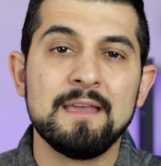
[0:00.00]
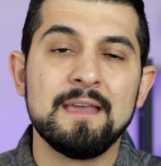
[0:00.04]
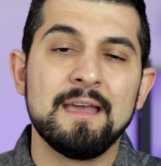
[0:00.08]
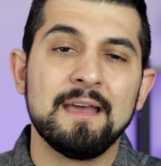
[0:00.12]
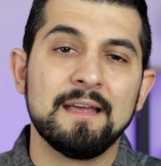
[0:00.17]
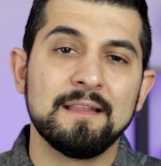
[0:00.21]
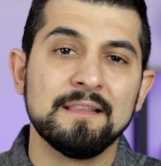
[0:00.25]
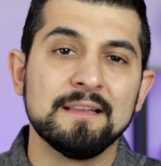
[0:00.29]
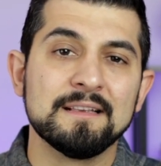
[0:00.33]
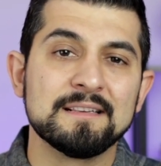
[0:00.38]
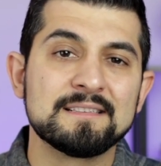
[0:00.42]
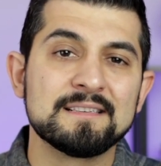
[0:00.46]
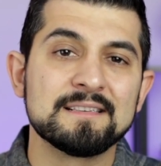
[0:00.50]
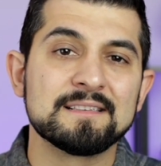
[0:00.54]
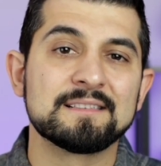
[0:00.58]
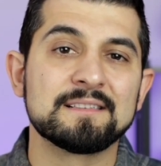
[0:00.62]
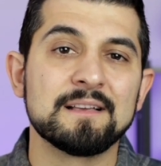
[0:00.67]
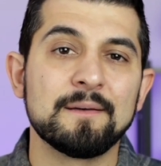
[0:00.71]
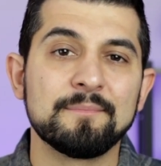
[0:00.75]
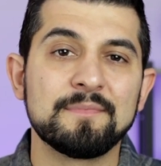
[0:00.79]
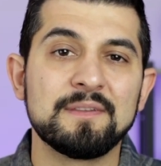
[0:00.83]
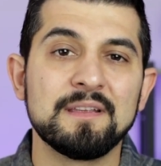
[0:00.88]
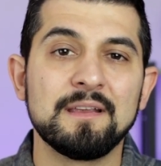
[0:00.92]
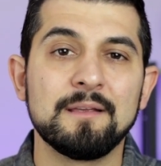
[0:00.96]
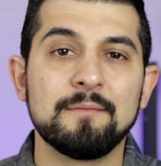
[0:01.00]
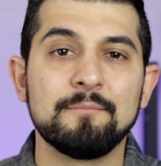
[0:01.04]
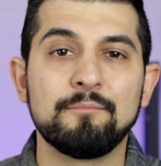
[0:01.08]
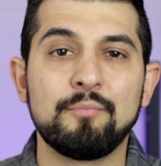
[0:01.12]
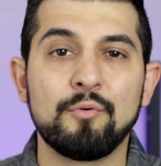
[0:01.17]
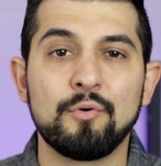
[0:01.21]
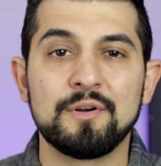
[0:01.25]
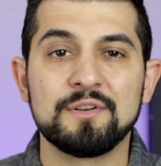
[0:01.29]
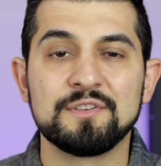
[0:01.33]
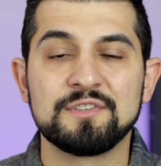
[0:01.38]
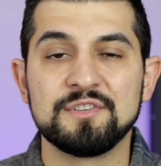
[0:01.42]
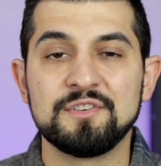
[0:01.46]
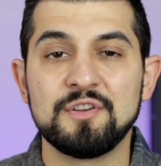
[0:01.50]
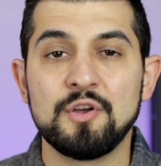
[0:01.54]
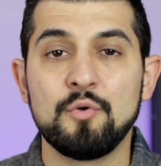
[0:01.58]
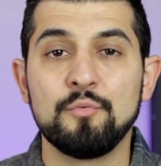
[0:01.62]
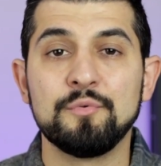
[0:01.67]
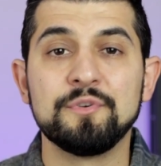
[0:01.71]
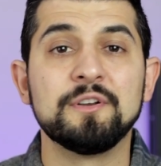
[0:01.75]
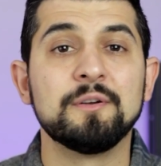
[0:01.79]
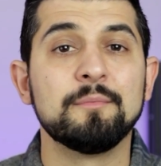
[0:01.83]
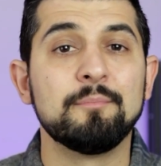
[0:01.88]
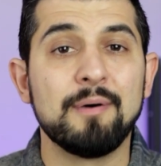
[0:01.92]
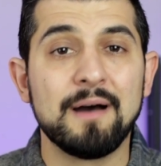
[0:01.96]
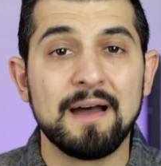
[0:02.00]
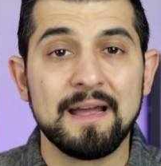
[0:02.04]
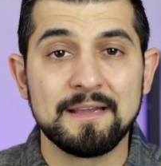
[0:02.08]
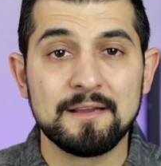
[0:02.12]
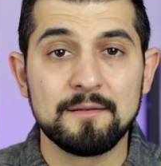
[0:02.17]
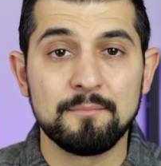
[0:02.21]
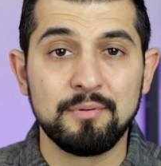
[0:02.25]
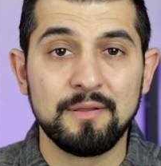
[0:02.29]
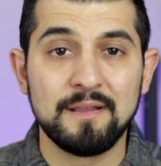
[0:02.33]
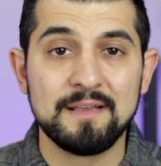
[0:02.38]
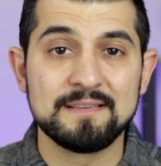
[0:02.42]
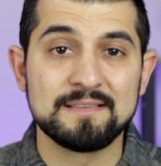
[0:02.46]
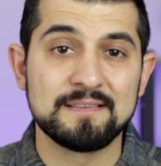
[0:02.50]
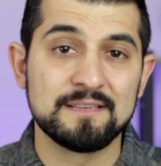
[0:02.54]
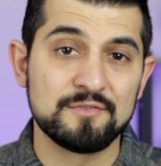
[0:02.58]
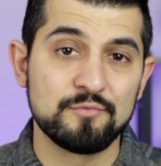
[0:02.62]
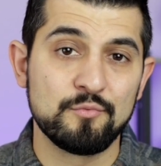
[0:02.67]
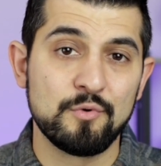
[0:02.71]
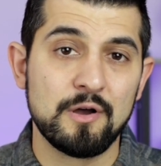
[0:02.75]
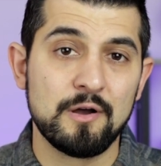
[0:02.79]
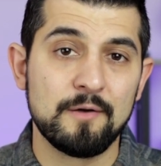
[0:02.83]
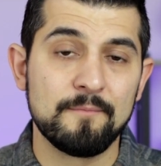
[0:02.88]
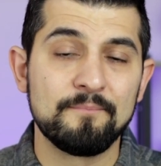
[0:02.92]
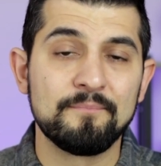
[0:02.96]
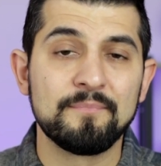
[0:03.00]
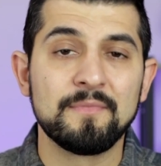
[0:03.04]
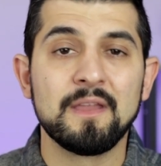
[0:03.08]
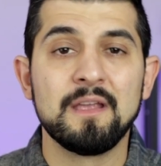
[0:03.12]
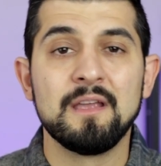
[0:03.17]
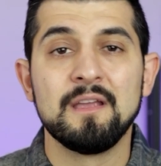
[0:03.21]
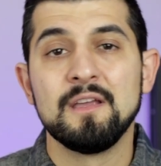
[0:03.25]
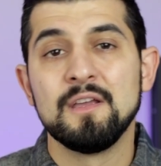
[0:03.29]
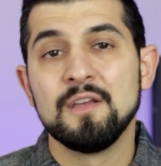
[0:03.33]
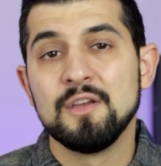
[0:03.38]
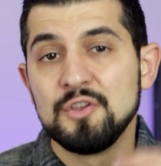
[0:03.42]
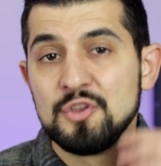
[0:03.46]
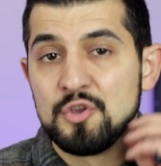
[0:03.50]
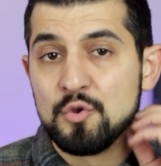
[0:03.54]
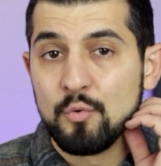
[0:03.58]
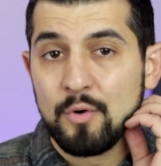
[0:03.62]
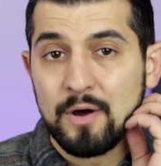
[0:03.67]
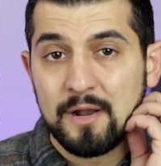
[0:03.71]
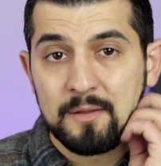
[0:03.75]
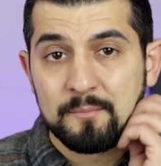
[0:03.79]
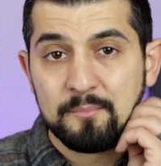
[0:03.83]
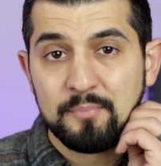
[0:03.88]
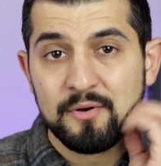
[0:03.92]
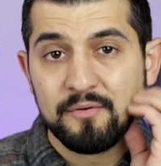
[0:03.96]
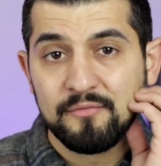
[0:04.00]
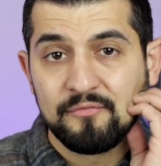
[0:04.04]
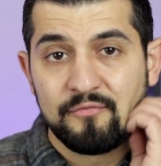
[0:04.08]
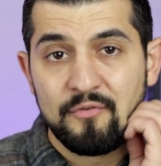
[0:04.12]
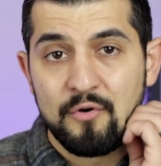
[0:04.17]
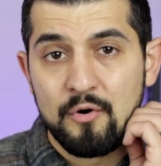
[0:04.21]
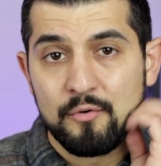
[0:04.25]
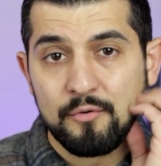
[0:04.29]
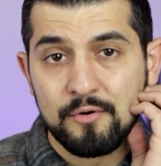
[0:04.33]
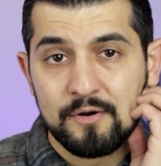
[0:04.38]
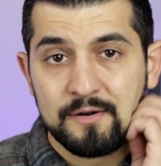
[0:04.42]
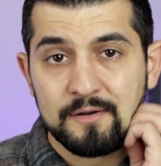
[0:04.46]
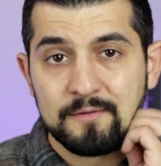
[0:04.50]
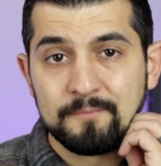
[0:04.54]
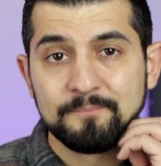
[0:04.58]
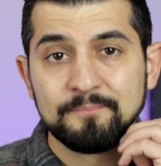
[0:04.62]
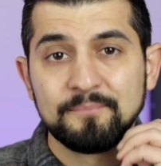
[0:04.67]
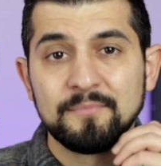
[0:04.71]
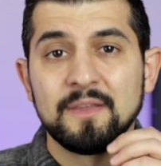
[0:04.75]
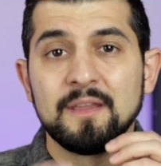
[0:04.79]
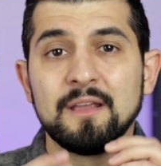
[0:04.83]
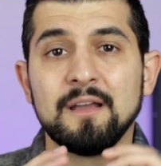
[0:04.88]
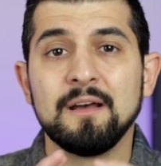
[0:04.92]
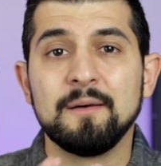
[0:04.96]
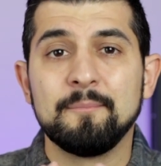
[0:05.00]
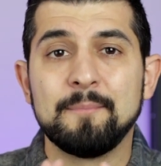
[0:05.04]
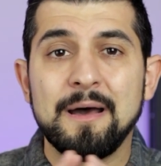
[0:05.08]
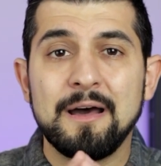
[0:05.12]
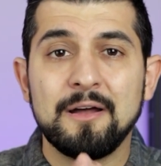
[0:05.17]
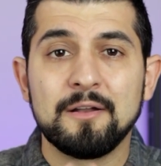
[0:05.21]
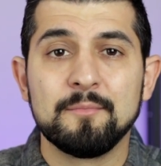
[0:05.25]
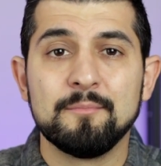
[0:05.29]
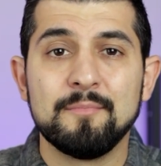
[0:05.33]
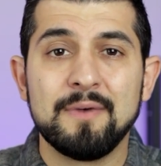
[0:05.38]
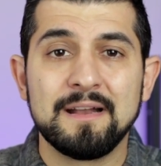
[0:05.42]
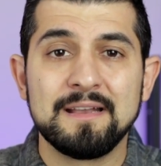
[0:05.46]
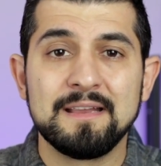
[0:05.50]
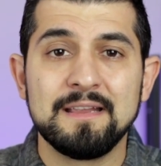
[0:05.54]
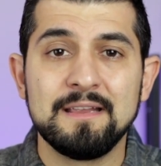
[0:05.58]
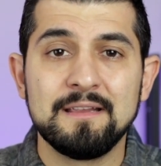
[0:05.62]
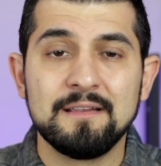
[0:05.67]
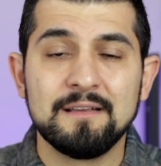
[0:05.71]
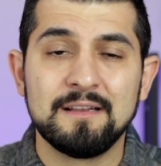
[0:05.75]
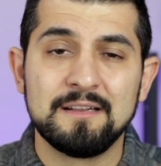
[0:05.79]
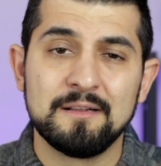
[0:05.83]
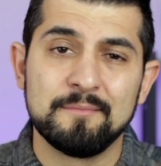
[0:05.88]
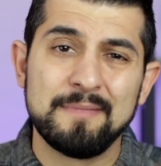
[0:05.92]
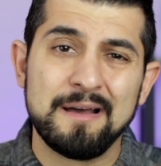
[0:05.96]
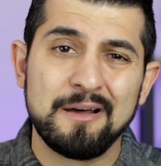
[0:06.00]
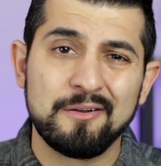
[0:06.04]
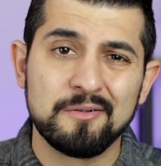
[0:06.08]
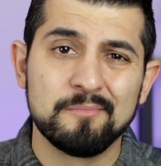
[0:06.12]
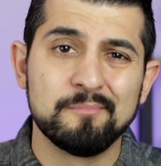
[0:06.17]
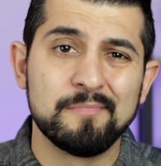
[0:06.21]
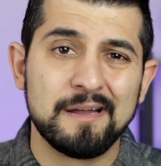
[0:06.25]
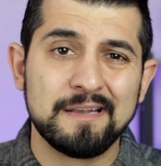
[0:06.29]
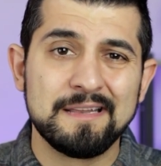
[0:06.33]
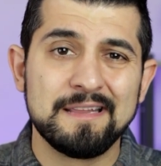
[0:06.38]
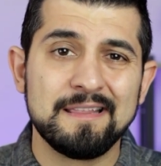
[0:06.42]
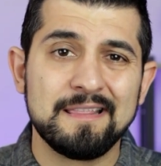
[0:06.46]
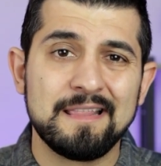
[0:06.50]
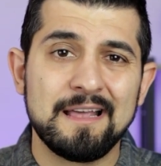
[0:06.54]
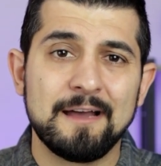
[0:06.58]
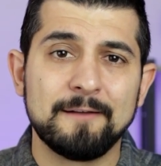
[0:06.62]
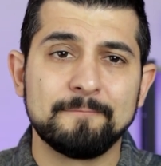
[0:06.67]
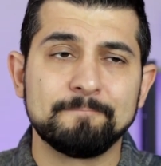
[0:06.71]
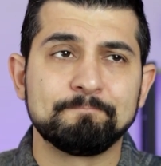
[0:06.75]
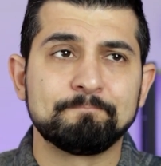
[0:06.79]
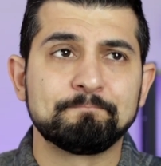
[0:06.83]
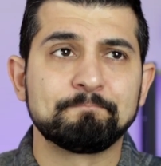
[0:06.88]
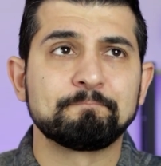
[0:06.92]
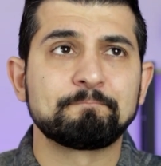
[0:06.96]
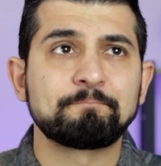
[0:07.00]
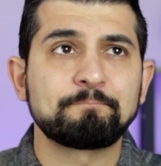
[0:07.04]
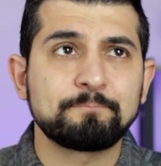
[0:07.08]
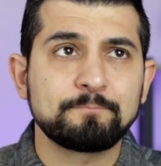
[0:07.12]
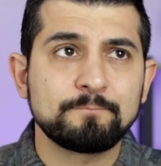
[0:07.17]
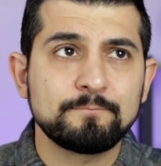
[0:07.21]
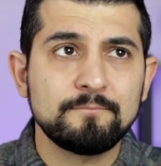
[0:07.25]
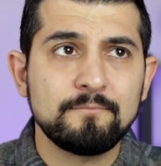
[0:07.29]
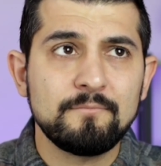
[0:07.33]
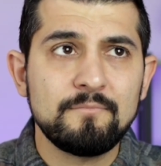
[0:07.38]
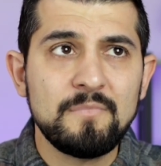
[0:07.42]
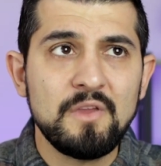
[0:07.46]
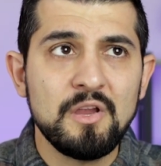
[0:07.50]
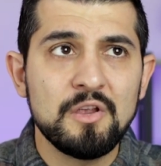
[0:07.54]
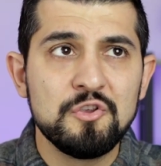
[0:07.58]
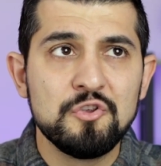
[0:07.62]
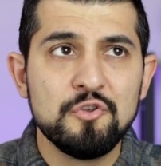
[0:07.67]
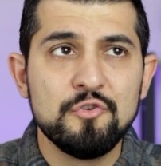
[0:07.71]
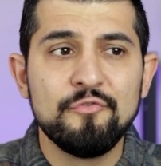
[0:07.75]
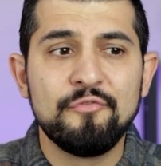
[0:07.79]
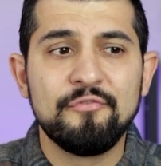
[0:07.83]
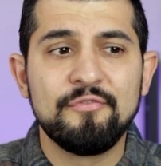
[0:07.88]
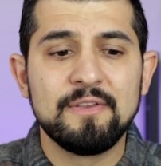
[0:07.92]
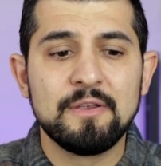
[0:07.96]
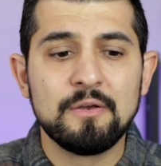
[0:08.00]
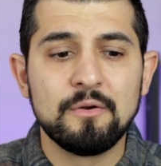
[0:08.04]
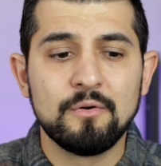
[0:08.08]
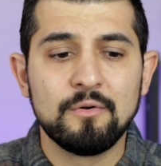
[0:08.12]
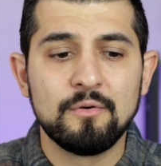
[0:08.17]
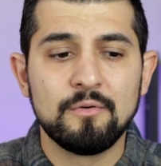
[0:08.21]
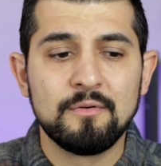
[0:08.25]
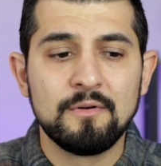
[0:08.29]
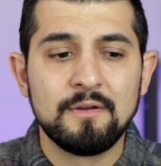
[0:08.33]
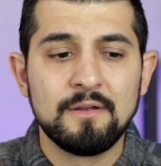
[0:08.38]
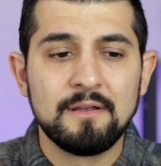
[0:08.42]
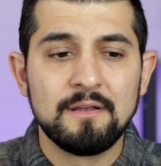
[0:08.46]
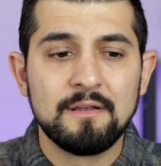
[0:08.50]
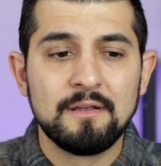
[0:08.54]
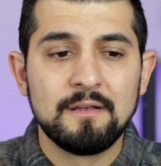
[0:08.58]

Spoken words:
And this is something important to know when you're buying a place as well. You want to put forward an amount of money that you feel